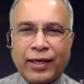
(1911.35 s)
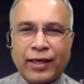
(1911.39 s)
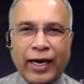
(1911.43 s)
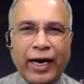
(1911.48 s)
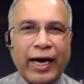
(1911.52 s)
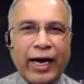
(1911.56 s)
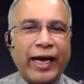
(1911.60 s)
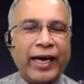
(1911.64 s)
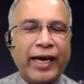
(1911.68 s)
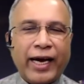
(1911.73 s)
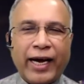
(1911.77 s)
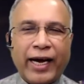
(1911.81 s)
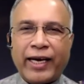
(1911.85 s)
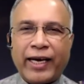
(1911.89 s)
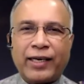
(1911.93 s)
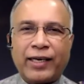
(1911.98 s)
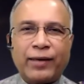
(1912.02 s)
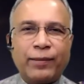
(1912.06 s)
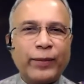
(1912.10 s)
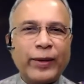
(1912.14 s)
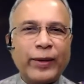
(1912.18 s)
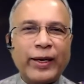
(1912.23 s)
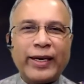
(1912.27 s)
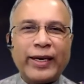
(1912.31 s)
I
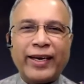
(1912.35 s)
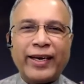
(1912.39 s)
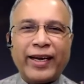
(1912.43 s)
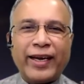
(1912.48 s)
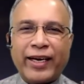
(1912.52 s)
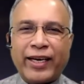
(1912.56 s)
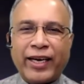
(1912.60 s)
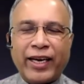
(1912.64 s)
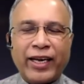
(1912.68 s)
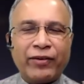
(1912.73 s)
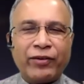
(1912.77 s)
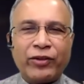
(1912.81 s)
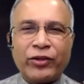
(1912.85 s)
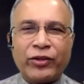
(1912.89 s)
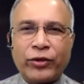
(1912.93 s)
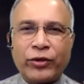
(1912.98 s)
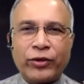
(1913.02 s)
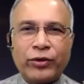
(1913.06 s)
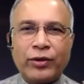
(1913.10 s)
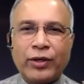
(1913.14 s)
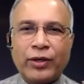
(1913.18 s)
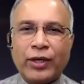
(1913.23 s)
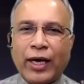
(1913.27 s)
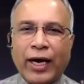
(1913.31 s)
completely agree with
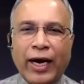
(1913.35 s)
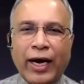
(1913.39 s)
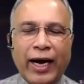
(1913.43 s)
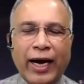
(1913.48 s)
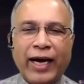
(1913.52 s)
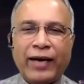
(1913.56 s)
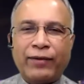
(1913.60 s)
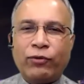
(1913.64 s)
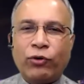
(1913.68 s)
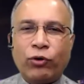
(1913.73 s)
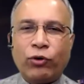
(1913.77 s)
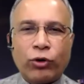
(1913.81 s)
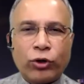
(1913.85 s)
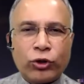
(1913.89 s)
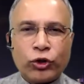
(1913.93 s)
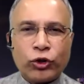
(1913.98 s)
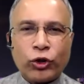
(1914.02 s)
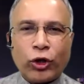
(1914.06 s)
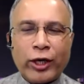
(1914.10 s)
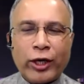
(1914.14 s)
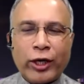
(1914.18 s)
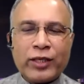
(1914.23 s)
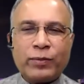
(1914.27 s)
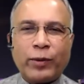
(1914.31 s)
you. I have no
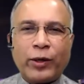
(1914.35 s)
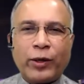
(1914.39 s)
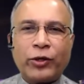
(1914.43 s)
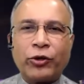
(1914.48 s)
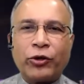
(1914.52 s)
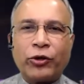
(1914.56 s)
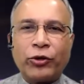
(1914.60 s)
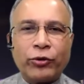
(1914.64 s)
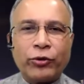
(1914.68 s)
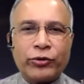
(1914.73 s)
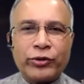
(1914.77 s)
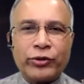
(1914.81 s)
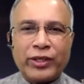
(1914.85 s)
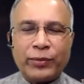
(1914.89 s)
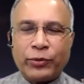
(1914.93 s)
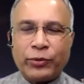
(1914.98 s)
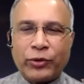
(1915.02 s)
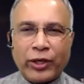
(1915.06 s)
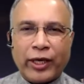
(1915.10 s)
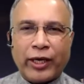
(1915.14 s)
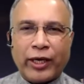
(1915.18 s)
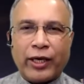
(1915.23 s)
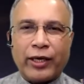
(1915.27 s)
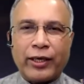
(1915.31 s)
choice but to use them
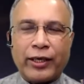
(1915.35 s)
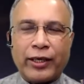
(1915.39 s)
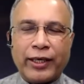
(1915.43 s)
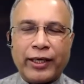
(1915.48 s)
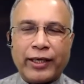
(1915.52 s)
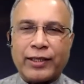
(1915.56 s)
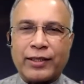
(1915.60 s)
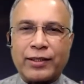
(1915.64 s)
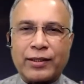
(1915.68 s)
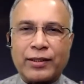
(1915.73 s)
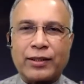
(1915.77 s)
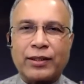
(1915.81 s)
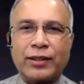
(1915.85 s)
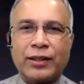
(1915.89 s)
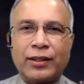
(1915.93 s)
today. Yes.